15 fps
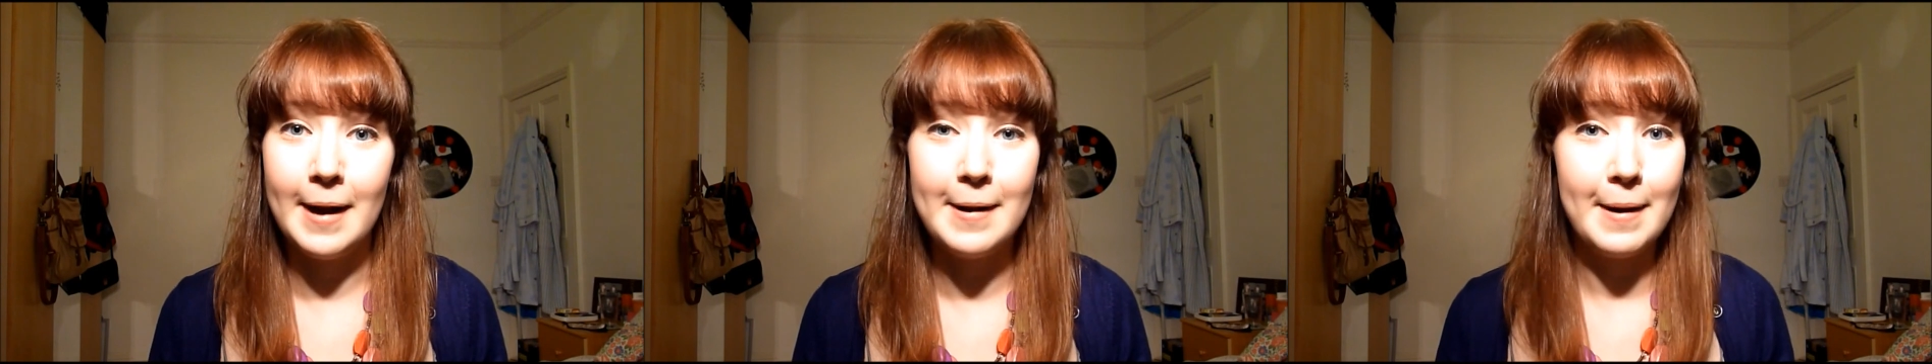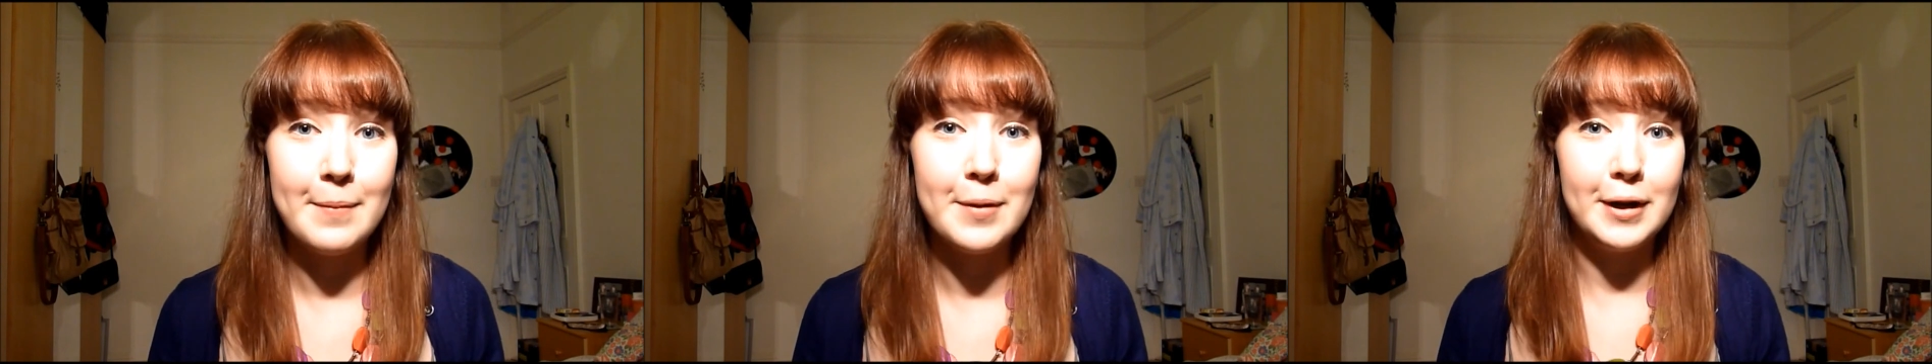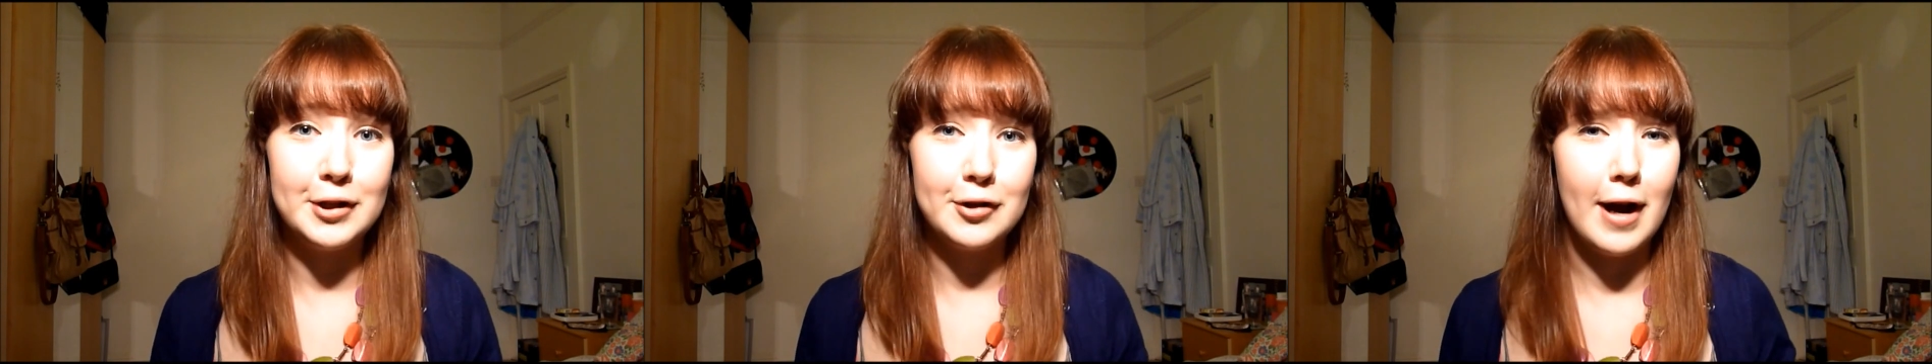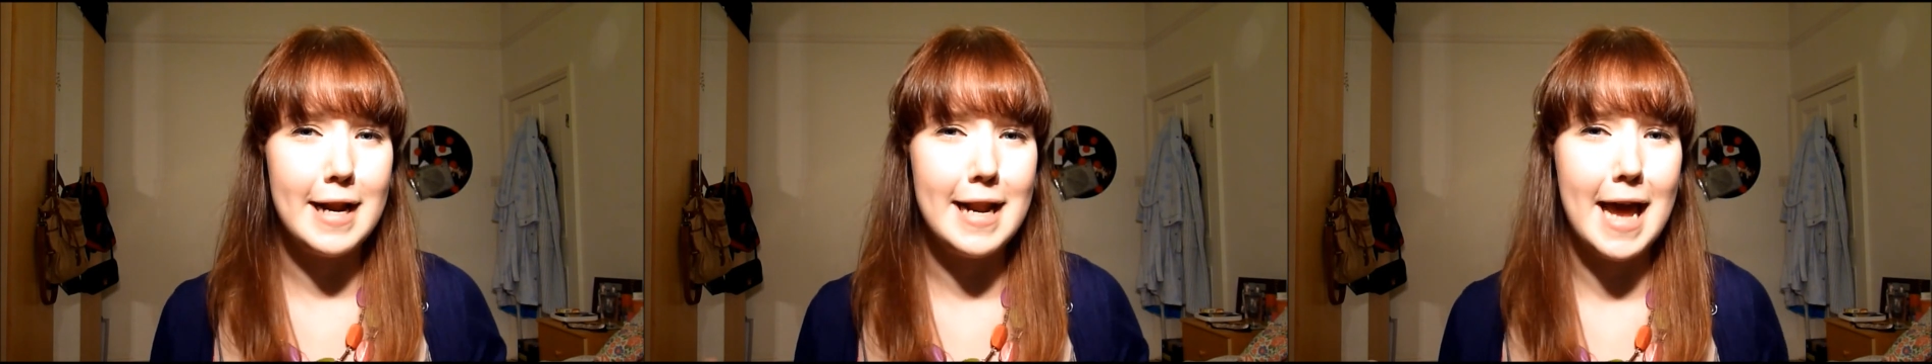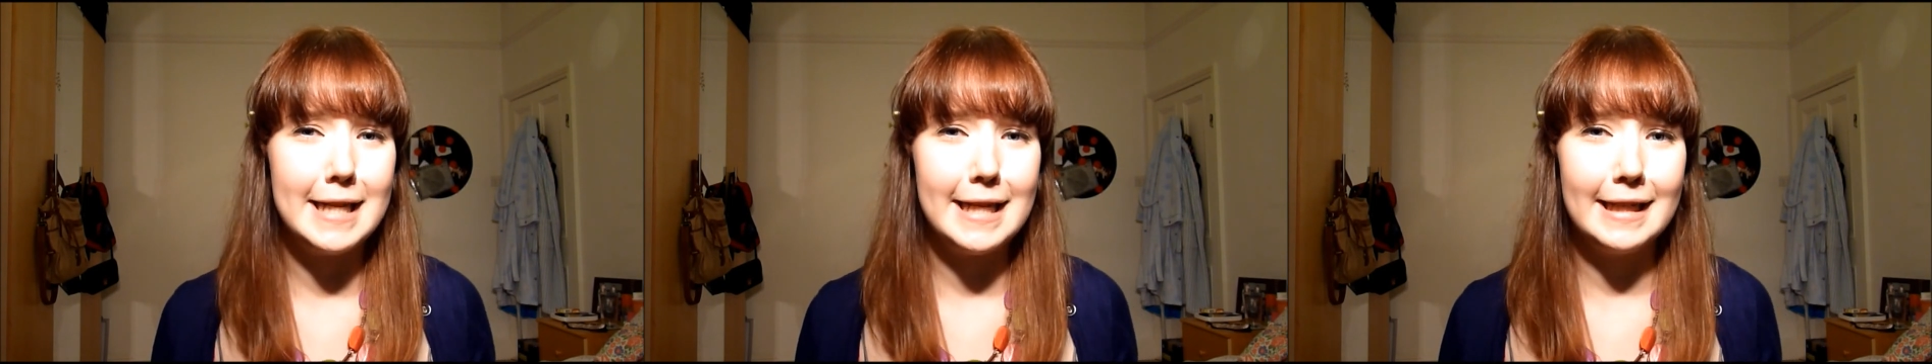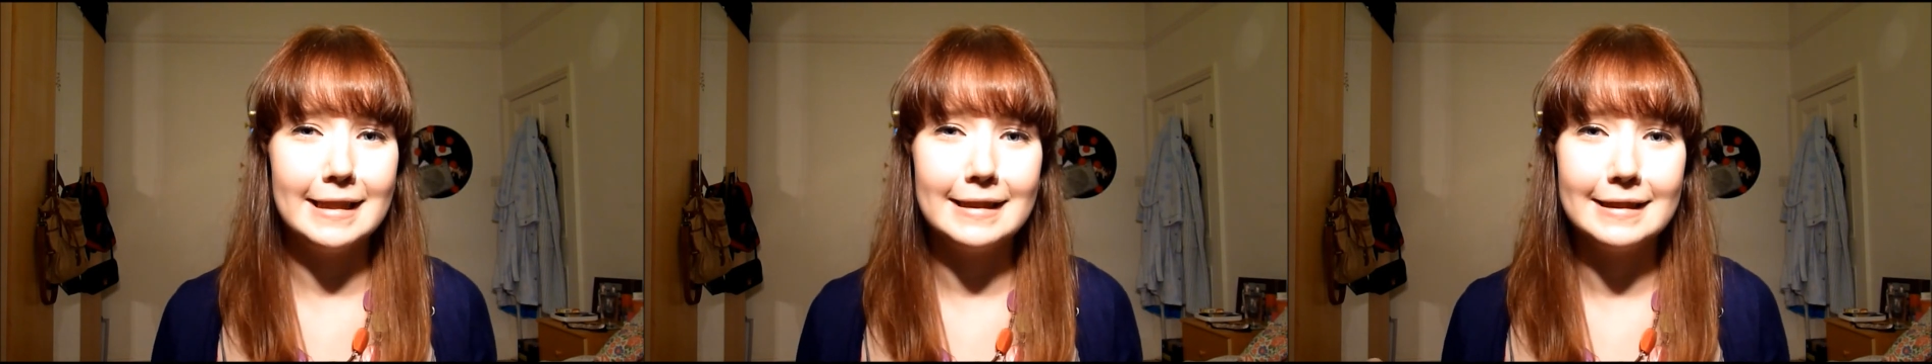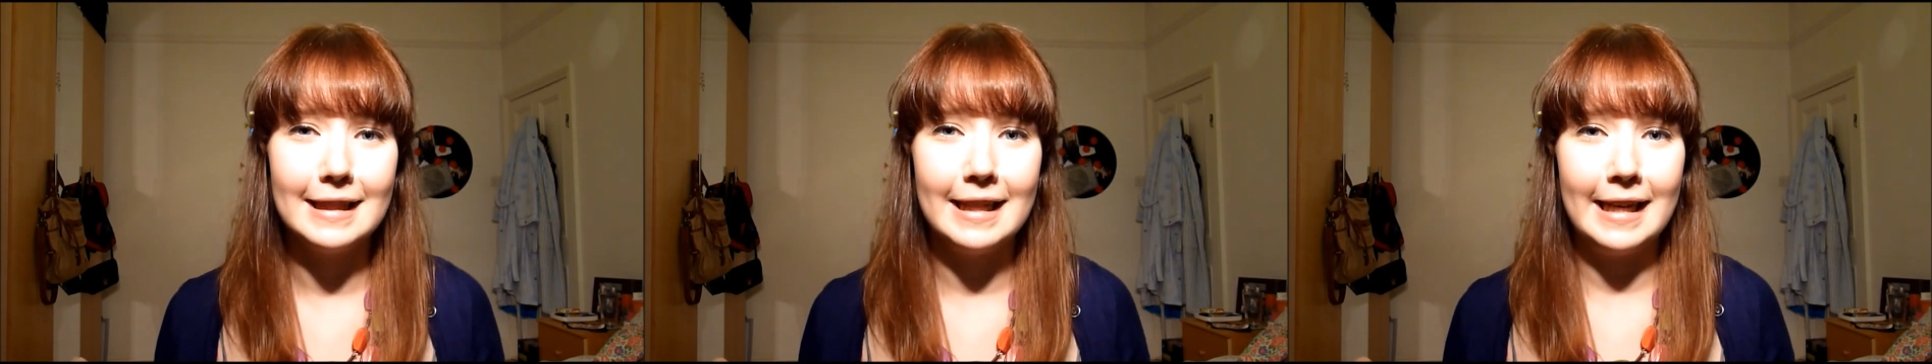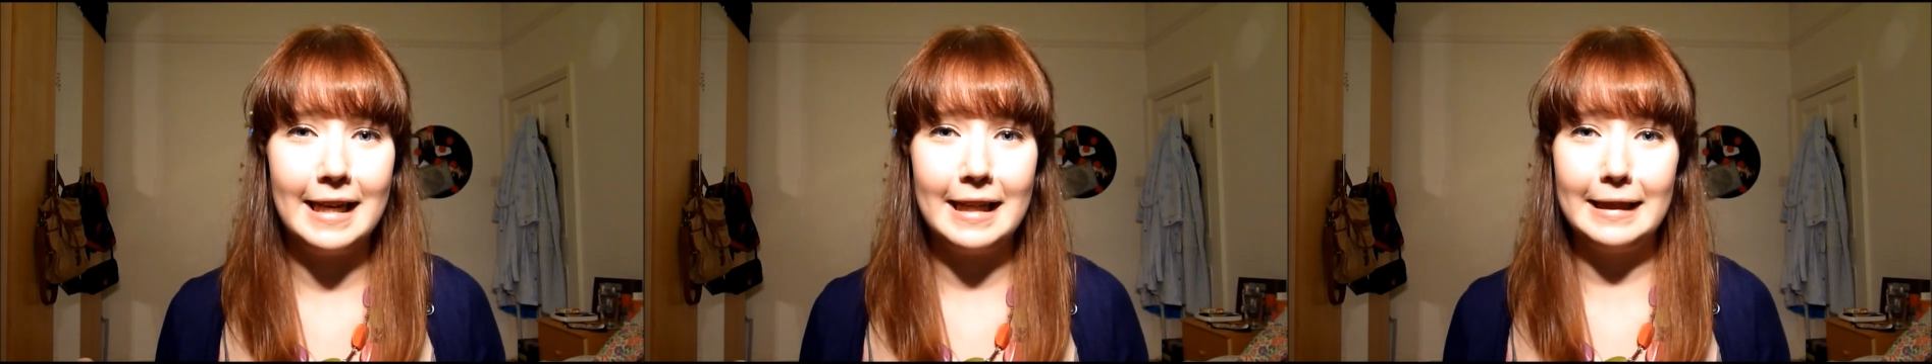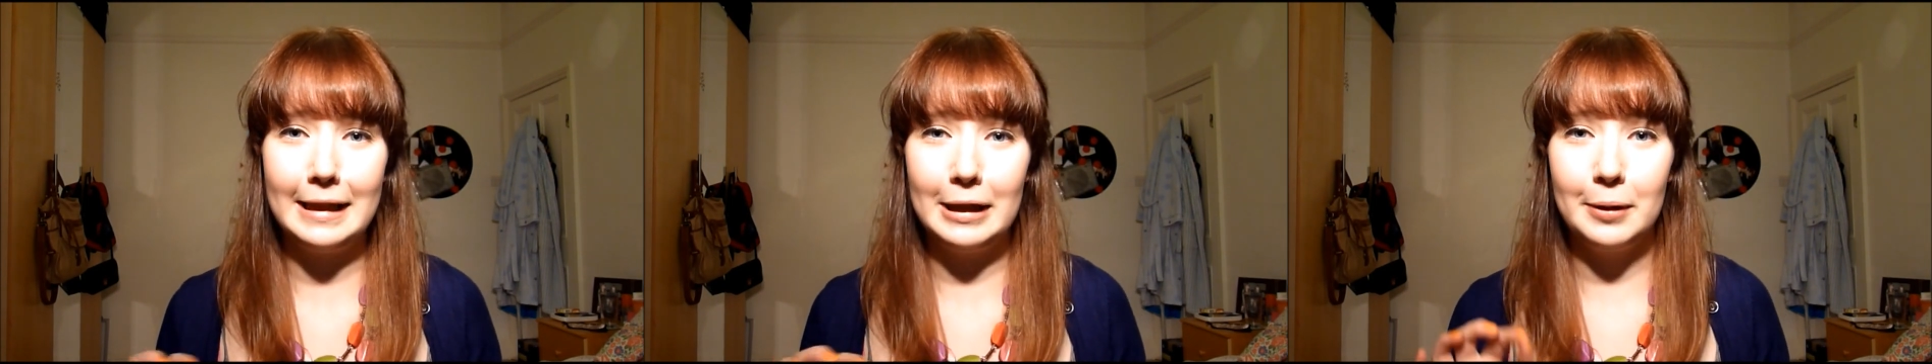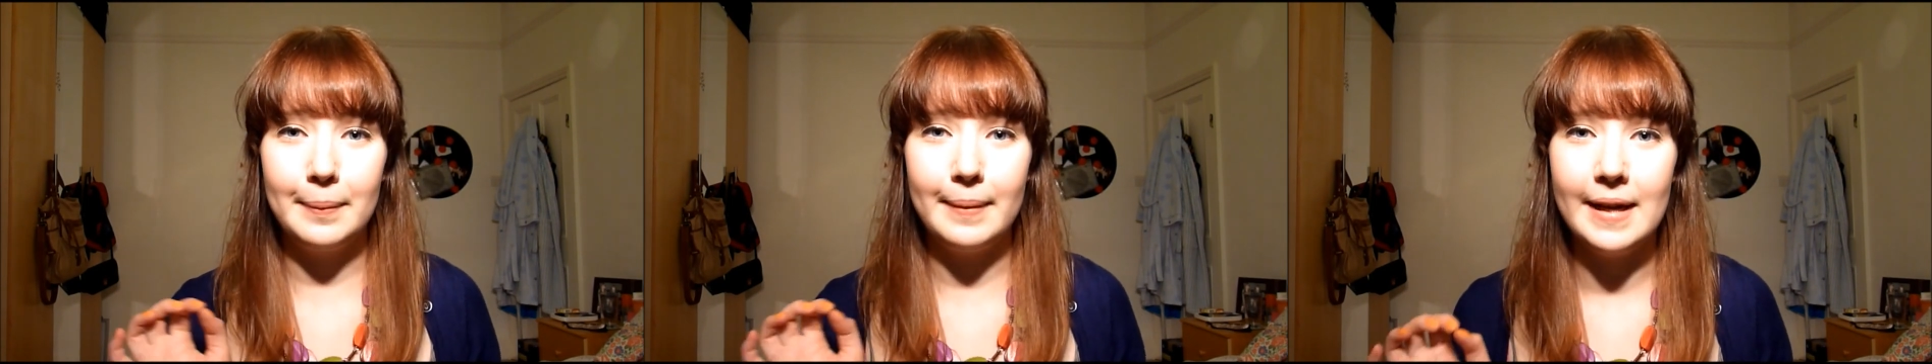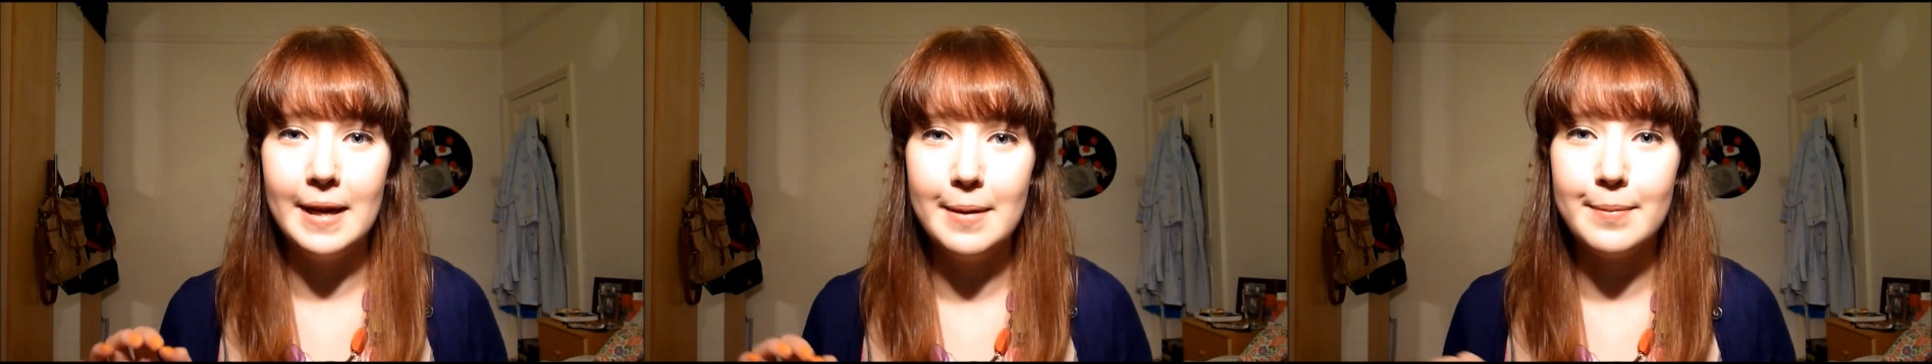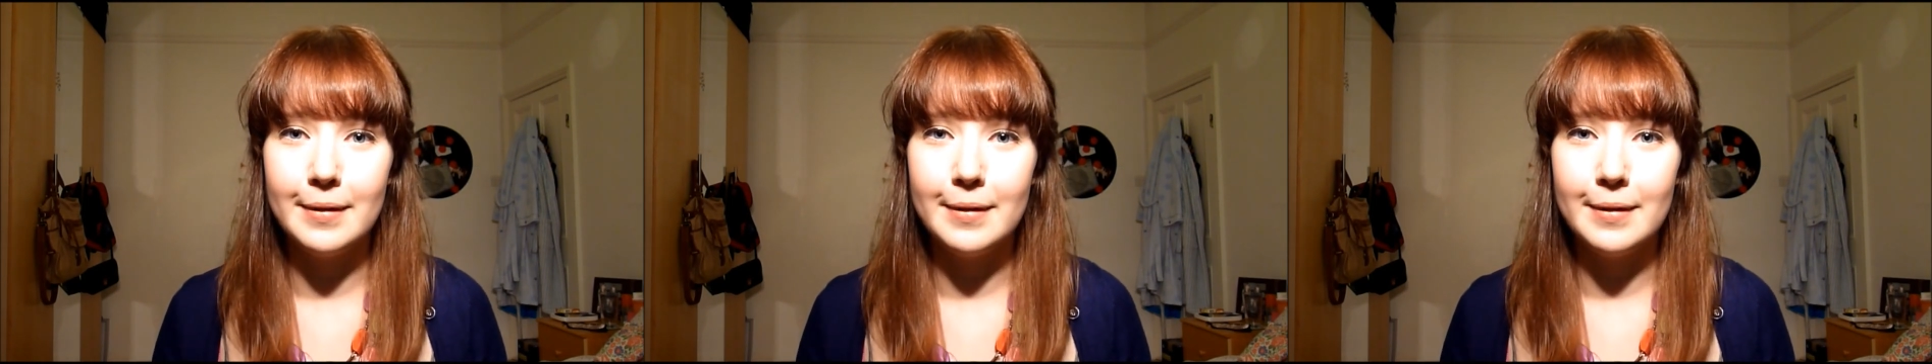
I am going to try and edit it a little bit,